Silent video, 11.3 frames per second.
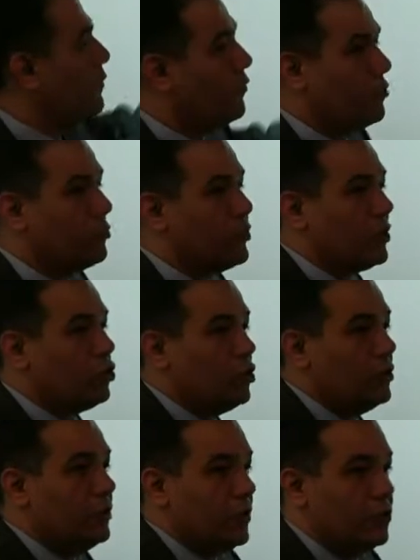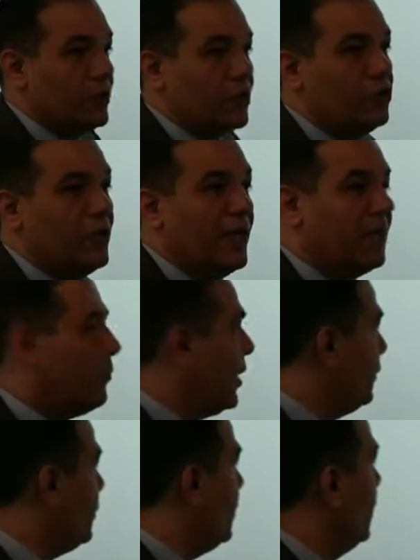in 4 sections, each section 8
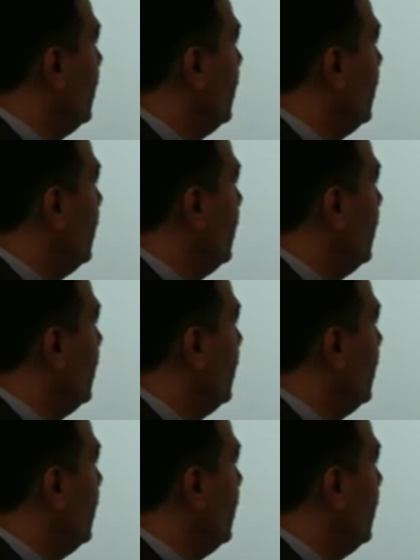bits,